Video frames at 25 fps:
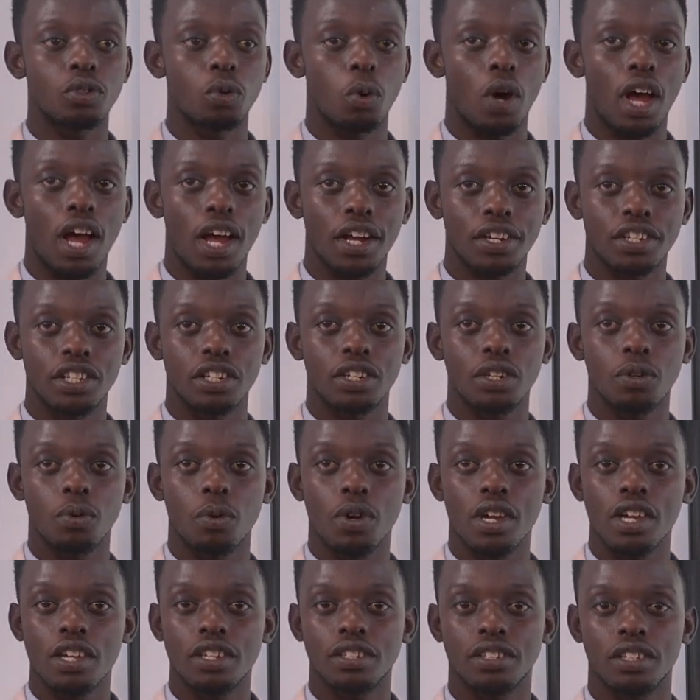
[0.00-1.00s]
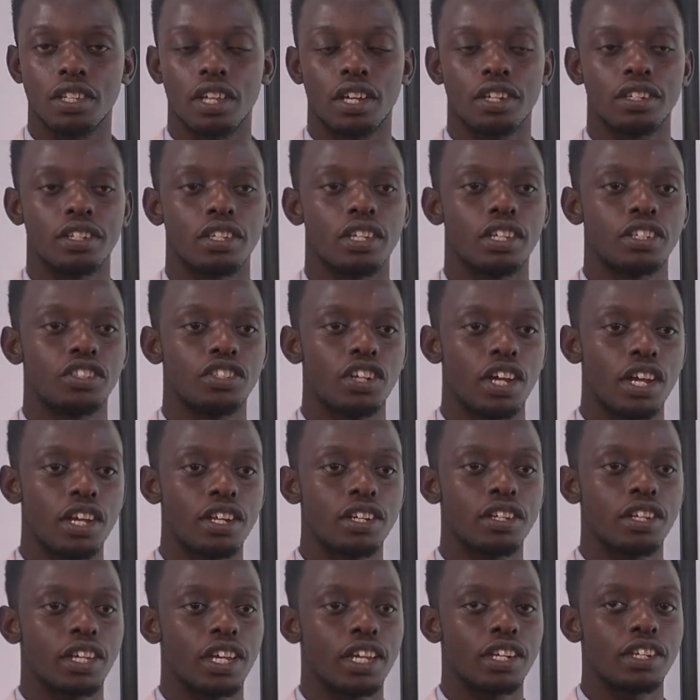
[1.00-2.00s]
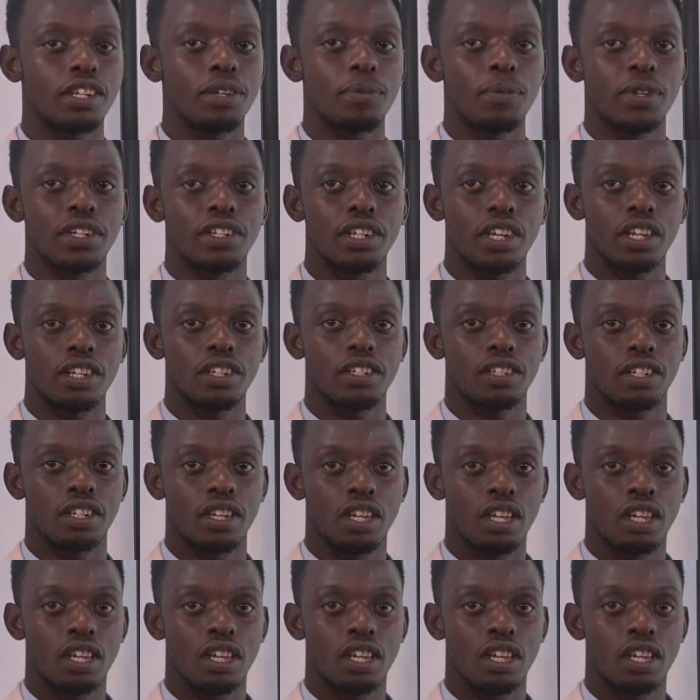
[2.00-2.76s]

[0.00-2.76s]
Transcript: act in ways that the child can imitate